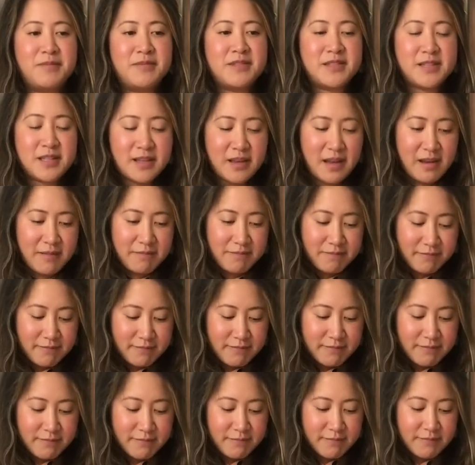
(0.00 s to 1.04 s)
So yeah,
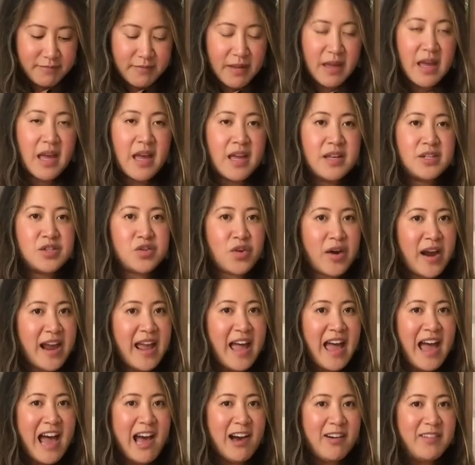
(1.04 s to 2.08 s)
try
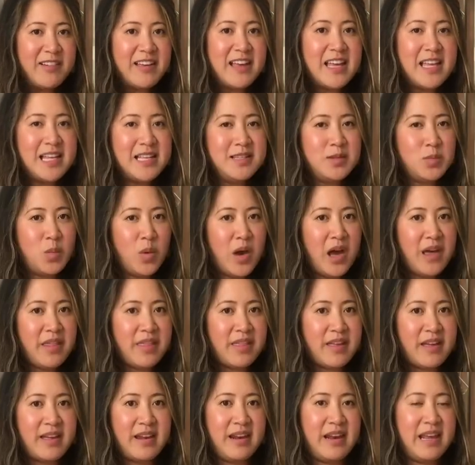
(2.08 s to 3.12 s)
it out. It's worth
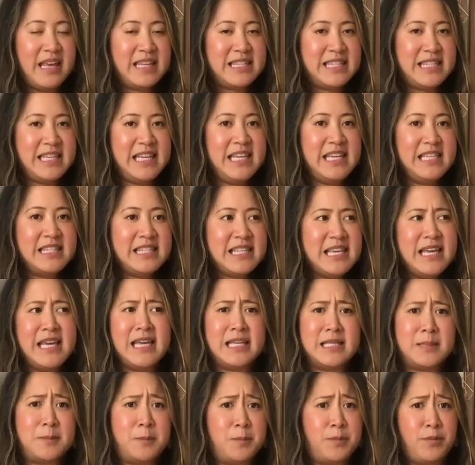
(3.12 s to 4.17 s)
it. It's easy.
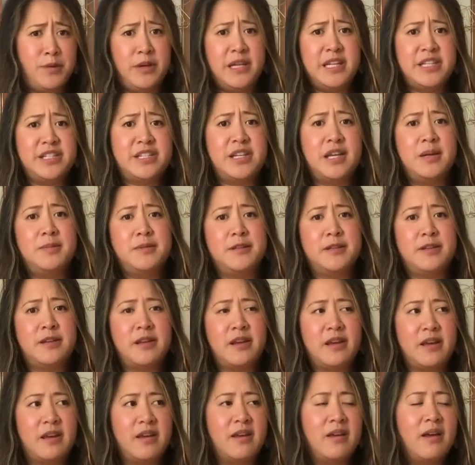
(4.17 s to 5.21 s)
It's pretty cheap to
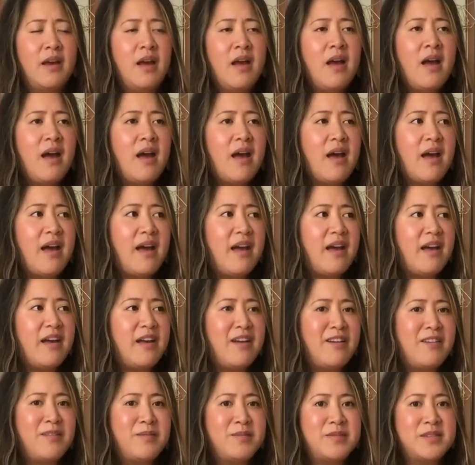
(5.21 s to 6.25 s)
do.
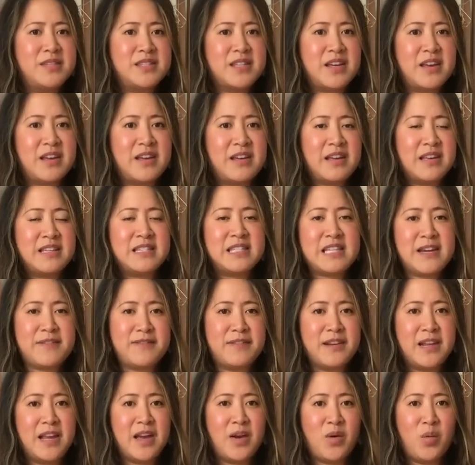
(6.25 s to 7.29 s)
So it's
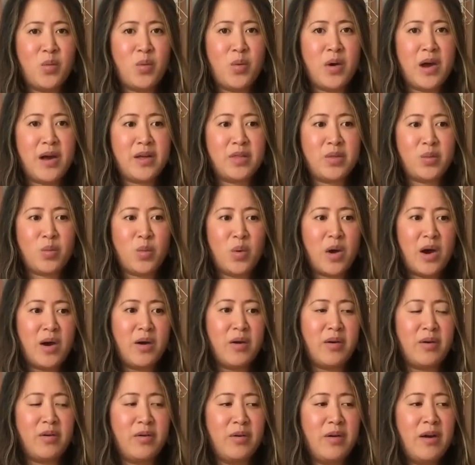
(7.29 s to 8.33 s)
definitely a
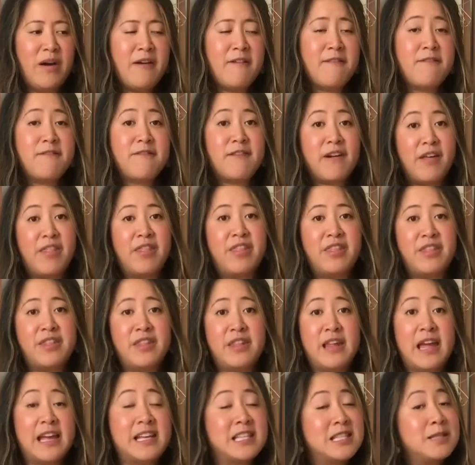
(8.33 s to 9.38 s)
worthwhile, fun
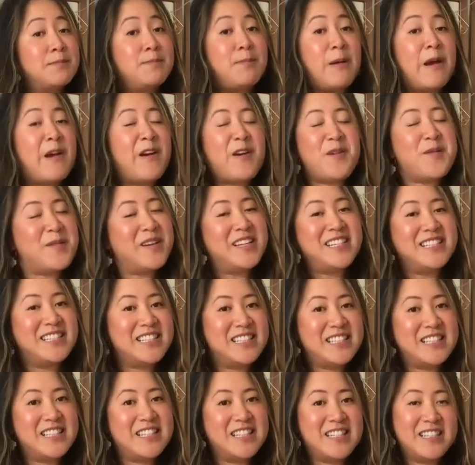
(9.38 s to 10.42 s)

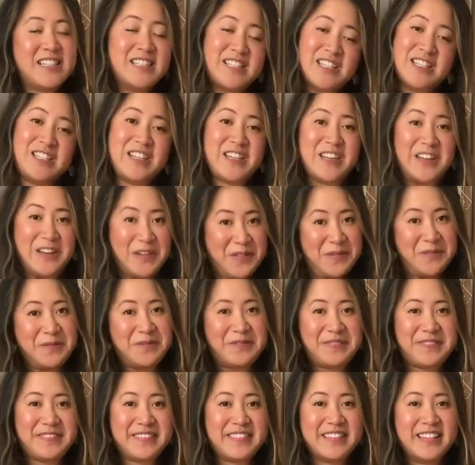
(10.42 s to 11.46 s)
experiment to do.
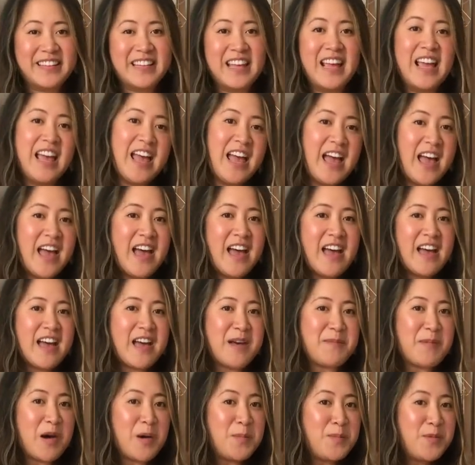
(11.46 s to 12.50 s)

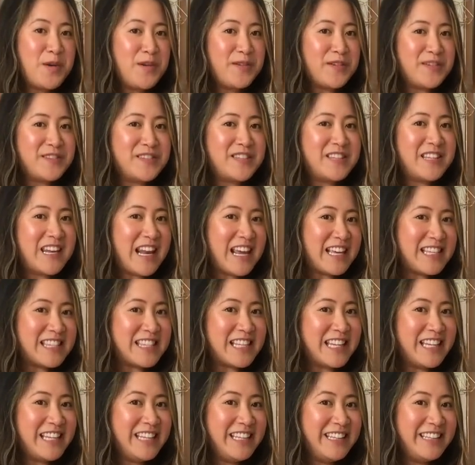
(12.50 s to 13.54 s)
I'll move on to the next
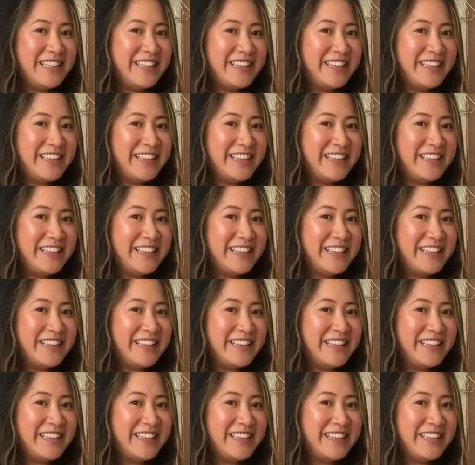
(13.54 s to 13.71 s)
thing.